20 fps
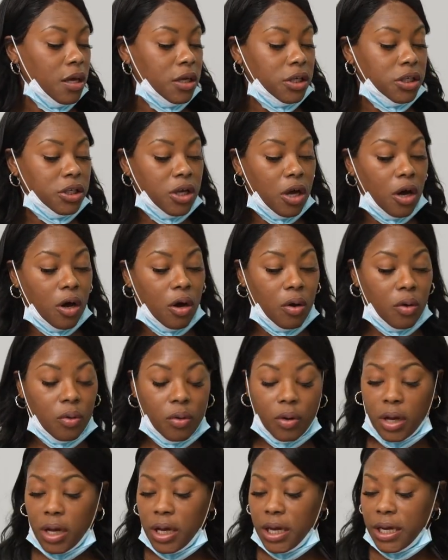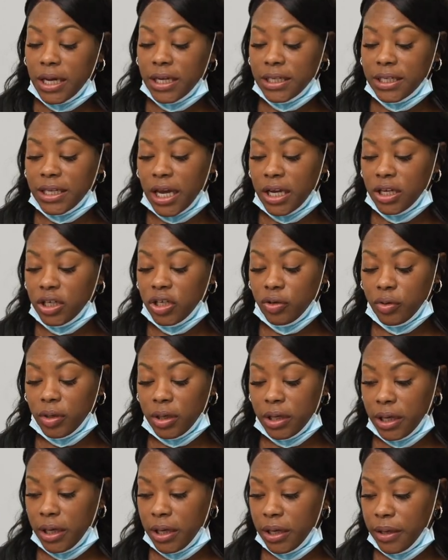So
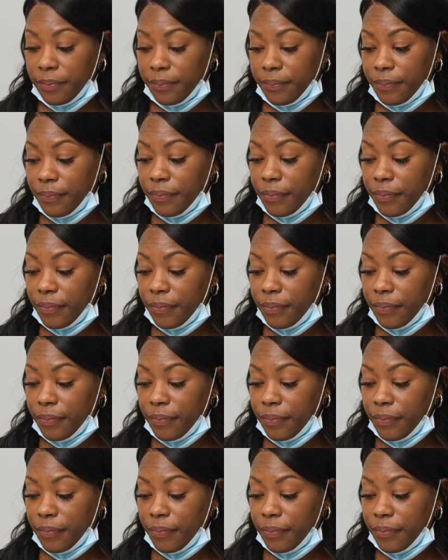essentially,